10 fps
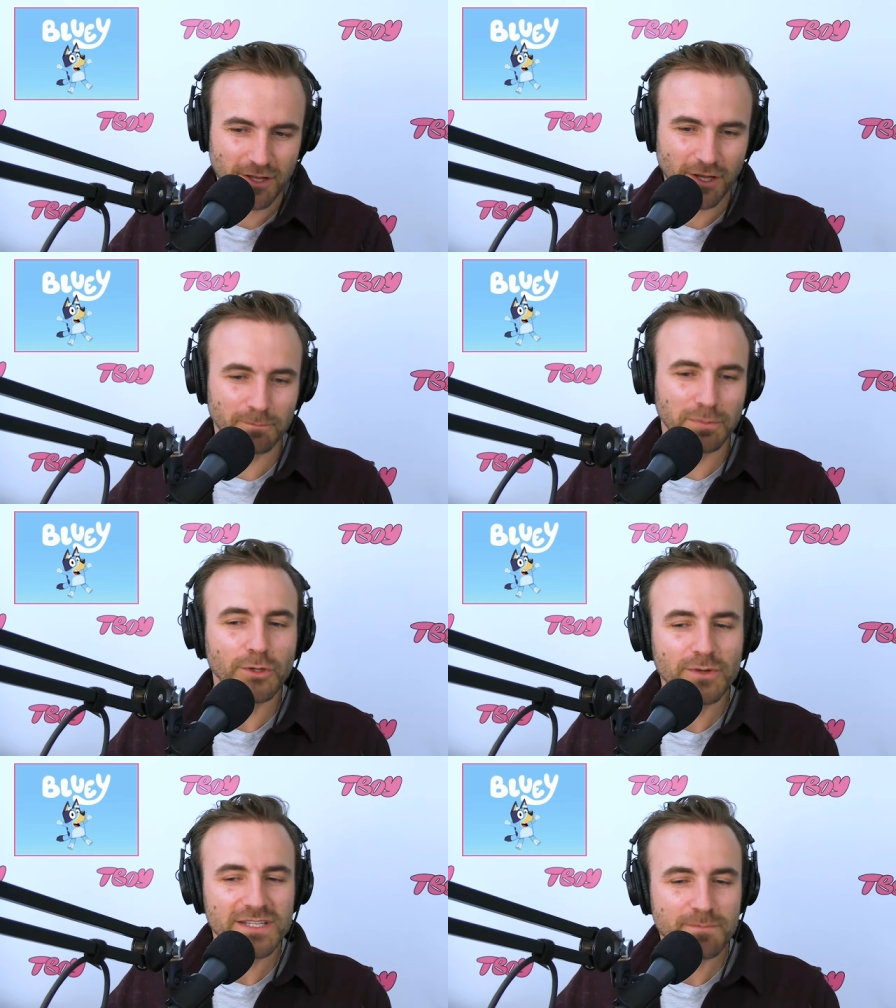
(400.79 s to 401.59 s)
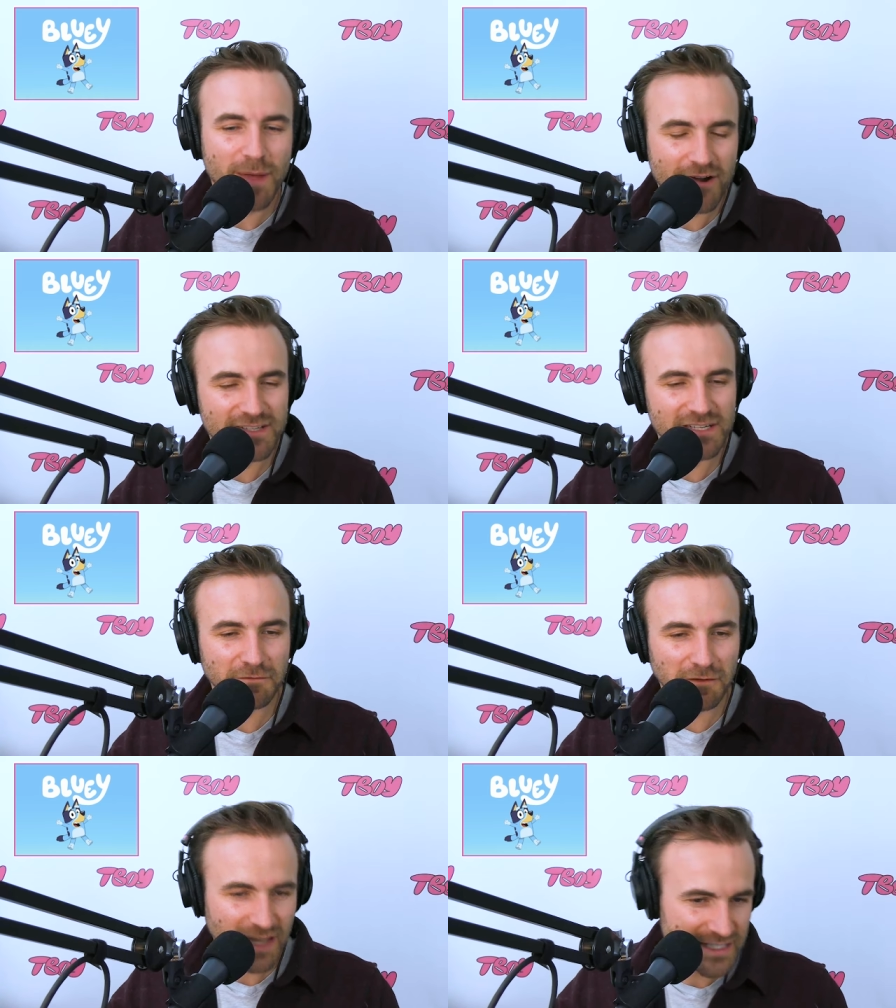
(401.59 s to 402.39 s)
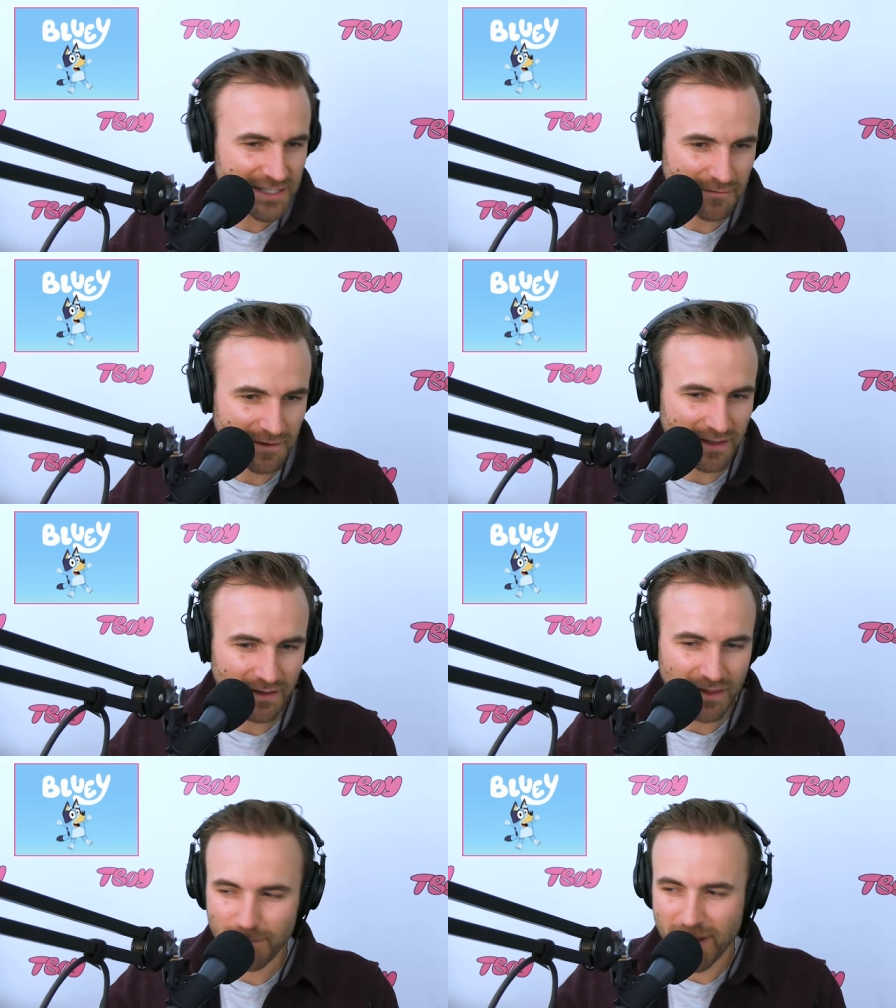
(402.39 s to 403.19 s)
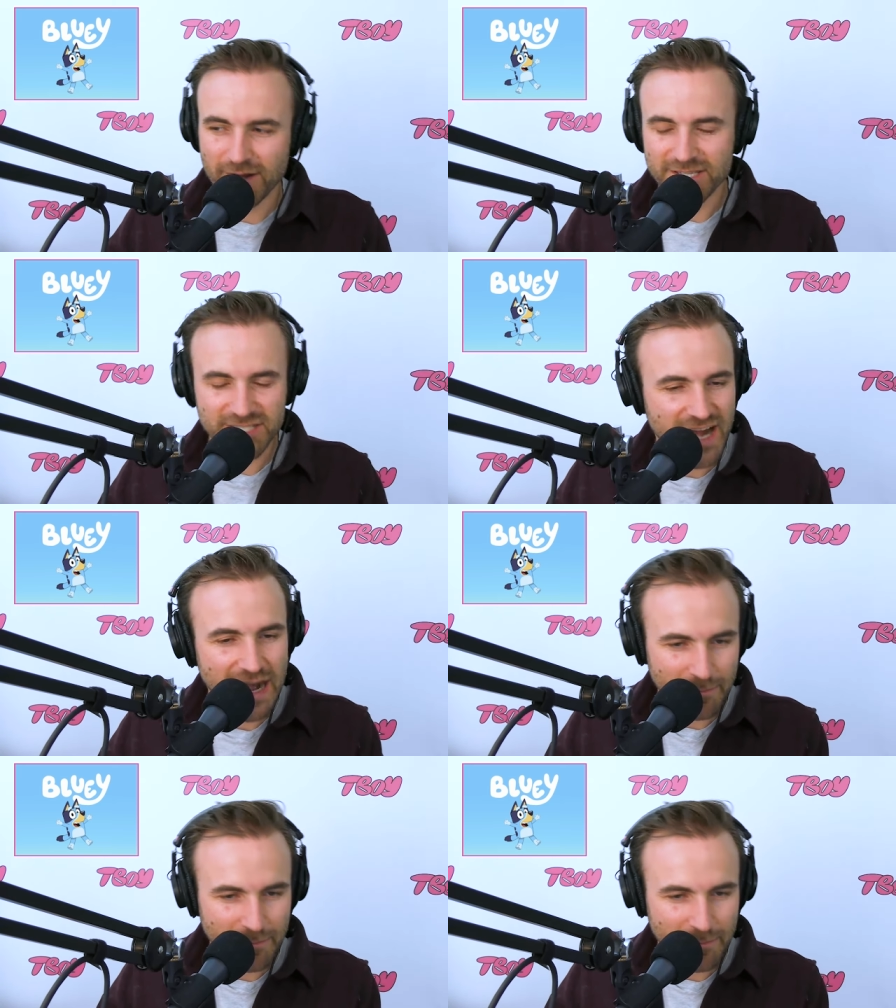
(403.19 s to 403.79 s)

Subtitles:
called Bluey's parenting philosophy that parents chat